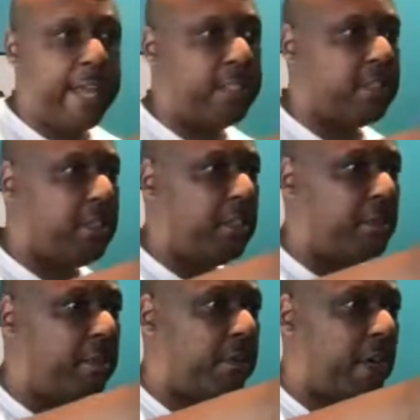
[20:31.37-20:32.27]
A sub.
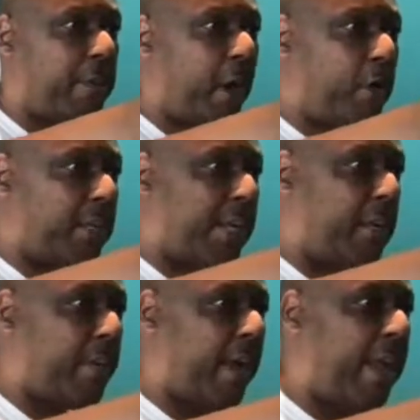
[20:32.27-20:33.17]
I'm holding that
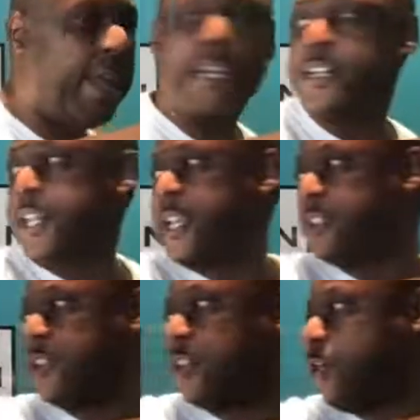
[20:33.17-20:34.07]
in my hand, and D
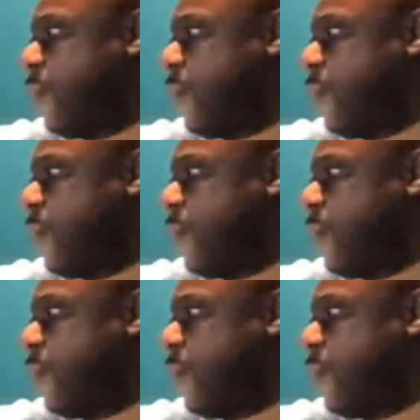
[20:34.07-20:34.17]
is gonna you